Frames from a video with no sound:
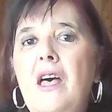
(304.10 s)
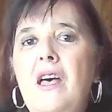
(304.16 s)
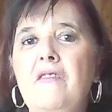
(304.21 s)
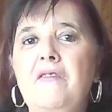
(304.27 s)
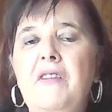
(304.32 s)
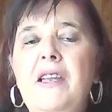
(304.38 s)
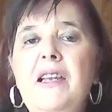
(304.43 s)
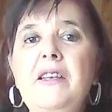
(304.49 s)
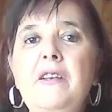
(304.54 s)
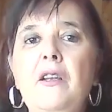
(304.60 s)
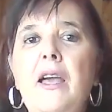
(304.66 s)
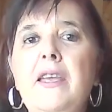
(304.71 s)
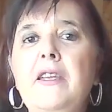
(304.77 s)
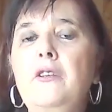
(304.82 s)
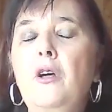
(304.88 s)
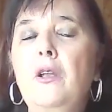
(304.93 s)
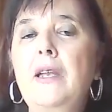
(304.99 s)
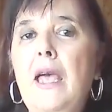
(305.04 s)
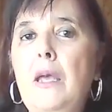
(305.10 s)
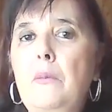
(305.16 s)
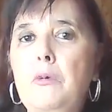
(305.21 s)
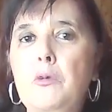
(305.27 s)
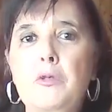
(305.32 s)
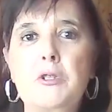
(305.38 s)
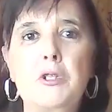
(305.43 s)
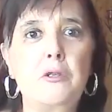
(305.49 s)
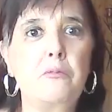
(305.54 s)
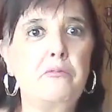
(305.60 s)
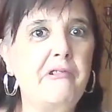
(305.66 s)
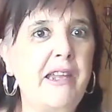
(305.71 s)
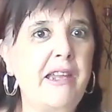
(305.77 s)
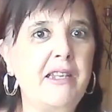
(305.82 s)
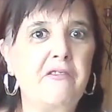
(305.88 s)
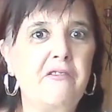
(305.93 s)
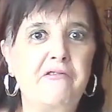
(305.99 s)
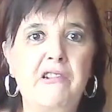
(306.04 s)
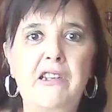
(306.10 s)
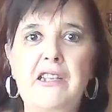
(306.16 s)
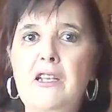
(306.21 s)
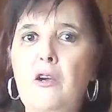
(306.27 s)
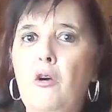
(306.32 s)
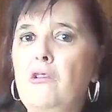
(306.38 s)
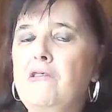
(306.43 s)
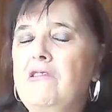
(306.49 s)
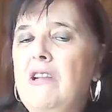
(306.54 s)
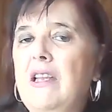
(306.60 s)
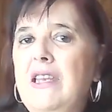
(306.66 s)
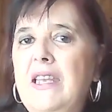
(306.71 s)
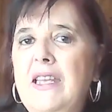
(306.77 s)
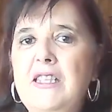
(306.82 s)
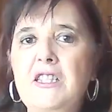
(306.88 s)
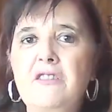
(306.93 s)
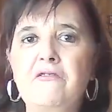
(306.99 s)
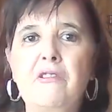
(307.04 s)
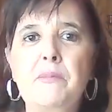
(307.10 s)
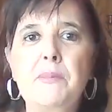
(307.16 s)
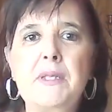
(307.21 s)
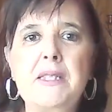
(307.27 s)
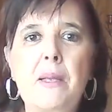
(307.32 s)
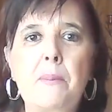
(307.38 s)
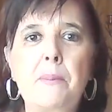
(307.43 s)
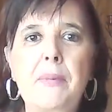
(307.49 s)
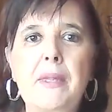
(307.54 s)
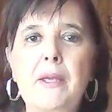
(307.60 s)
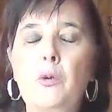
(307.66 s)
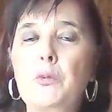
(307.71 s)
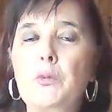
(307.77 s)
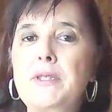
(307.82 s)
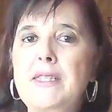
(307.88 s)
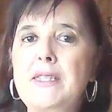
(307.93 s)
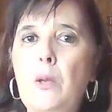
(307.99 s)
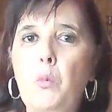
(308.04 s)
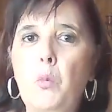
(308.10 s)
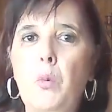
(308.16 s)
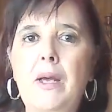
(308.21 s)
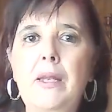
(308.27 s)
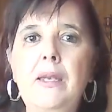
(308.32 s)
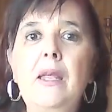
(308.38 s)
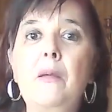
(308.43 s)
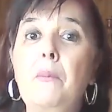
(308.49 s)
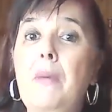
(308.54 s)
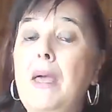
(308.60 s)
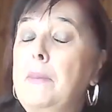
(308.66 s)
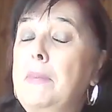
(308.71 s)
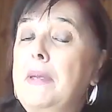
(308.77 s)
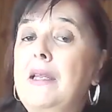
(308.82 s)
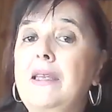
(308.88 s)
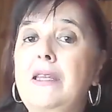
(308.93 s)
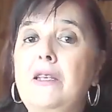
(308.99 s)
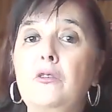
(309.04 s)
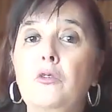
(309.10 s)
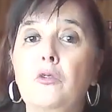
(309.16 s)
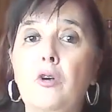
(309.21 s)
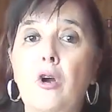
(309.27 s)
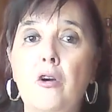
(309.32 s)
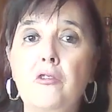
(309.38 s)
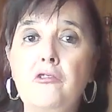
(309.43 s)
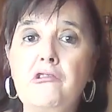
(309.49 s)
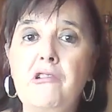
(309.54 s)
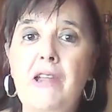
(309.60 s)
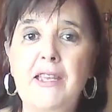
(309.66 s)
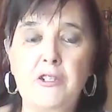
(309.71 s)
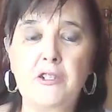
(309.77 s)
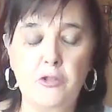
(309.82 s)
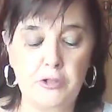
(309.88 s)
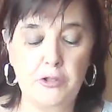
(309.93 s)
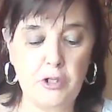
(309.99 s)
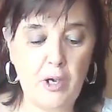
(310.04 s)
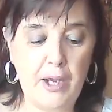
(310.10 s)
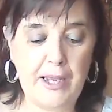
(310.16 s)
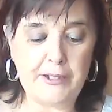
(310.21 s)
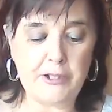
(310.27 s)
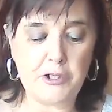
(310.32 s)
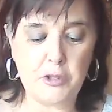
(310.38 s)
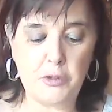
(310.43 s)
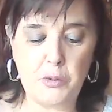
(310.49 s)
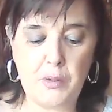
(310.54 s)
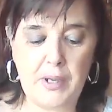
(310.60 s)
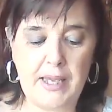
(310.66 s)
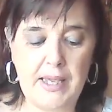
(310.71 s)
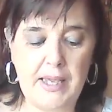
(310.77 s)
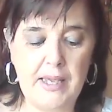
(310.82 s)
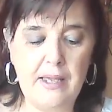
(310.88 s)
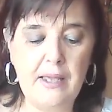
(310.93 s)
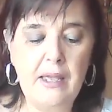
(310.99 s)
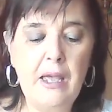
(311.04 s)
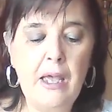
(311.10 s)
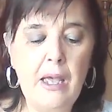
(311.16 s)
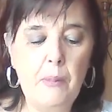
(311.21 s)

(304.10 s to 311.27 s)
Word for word: Feeling like you're not able to break free or release from something or someone. It may be a legal contract you're tied to here.